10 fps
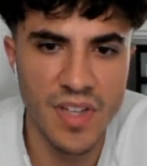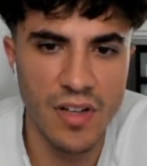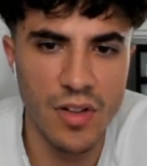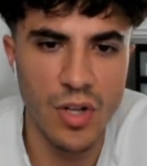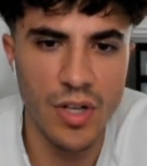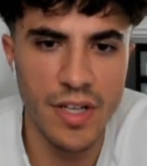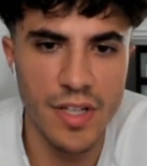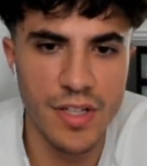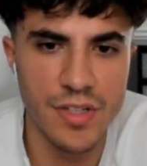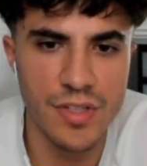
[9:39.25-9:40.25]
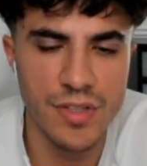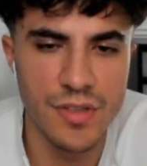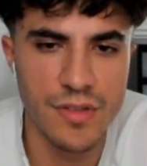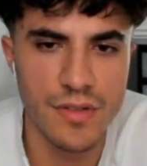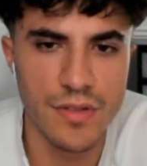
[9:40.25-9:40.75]
Luggage,
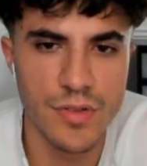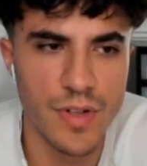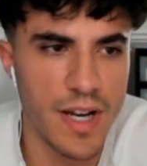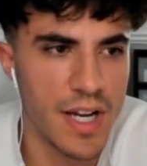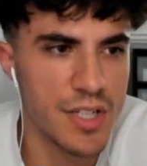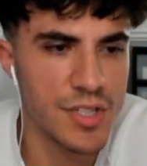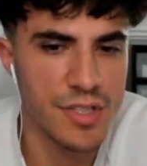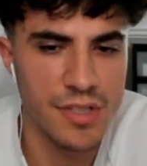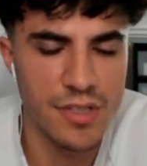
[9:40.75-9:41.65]
trash.